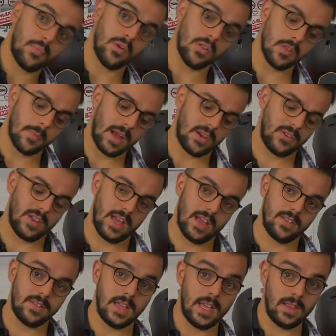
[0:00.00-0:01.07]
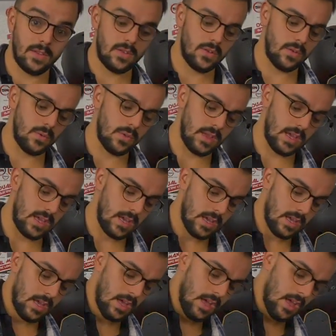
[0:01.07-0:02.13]
pull the battery case into the
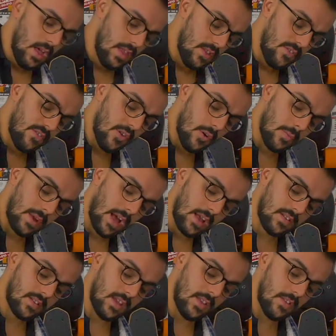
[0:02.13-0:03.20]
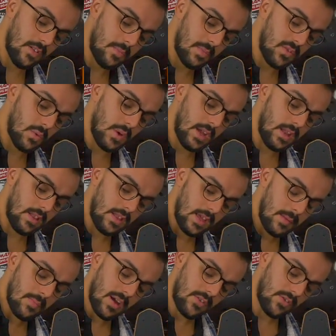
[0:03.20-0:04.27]
foam gasket that's between the
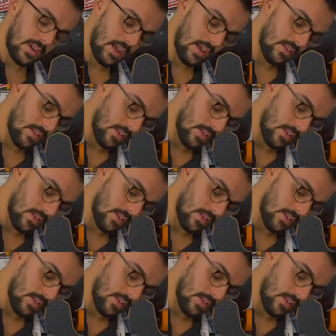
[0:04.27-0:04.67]
battery case